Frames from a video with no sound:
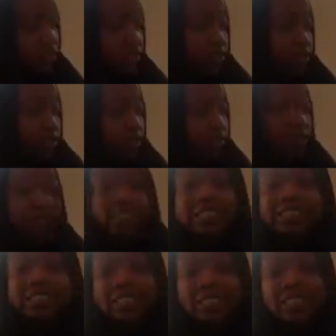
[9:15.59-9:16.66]
what slavery
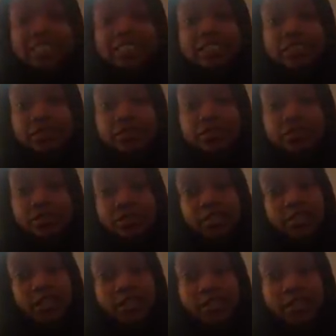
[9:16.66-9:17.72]
did to
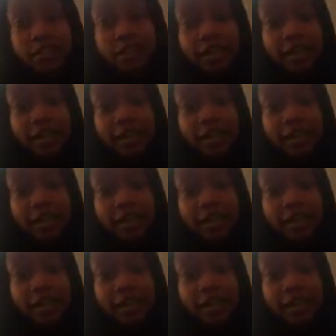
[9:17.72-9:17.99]
society.